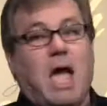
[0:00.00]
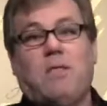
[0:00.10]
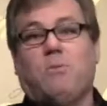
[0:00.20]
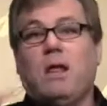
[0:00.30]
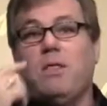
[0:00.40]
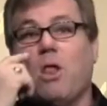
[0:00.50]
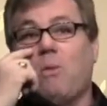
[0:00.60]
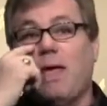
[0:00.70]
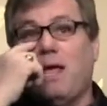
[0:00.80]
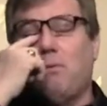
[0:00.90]
And really, the
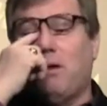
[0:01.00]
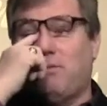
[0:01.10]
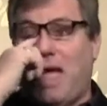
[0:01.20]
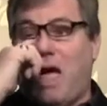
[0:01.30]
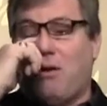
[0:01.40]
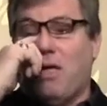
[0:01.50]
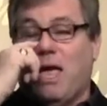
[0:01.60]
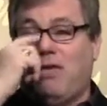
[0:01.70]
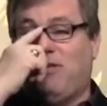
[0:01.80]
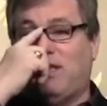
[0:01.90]
only way to get rid of
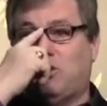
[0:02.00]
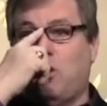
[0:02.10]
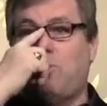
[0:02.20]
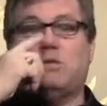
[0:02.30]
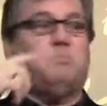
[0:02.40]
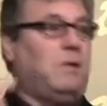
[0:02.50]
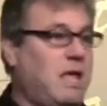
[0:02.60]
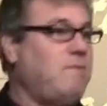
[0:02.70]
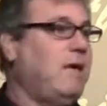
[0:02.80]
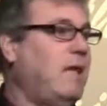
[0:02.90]
doubt is to get so much
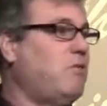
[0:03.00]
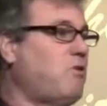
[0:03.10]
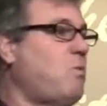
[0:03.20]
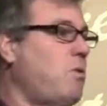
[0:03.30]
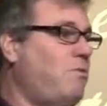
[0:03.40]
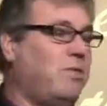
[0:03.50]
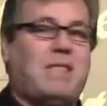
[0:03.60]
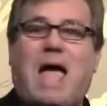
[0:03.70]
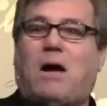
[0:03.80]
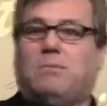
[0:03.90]
believing in, there's no room for
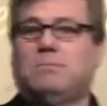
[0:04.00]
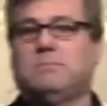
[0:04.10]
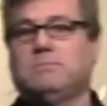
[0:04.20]
the doubt.